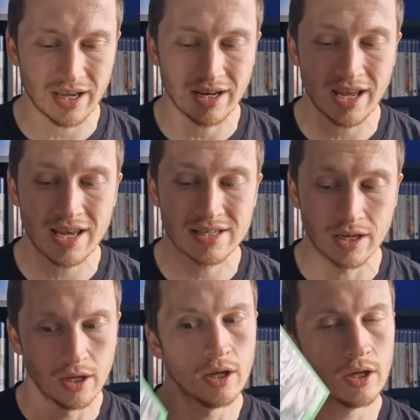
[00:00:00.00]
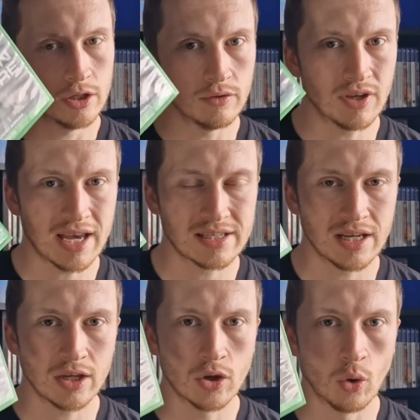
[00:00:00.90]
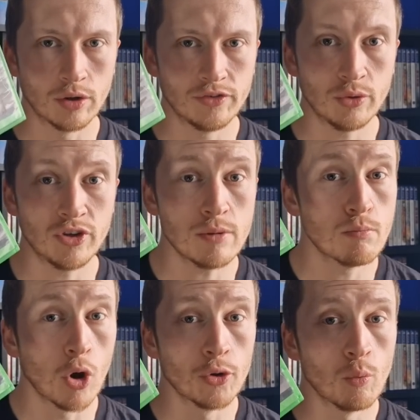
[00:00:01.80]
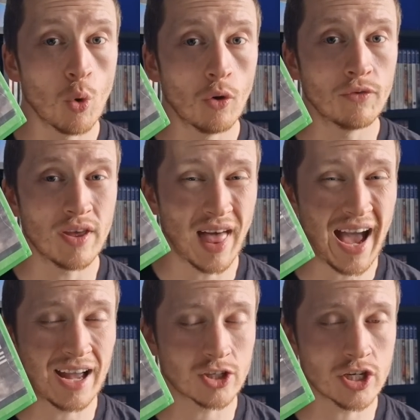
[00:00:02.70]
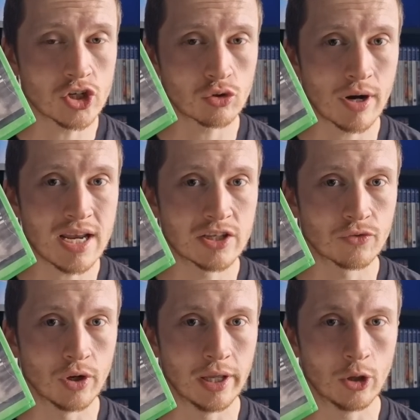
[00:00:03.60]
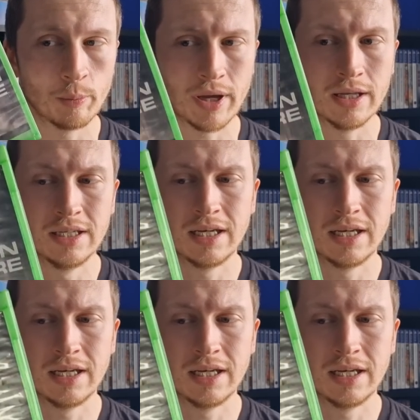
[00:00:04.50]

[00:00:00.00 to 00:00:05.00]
It is, you've guessed it, Call of Duty Modern Warfare. That actually trades for a little bit.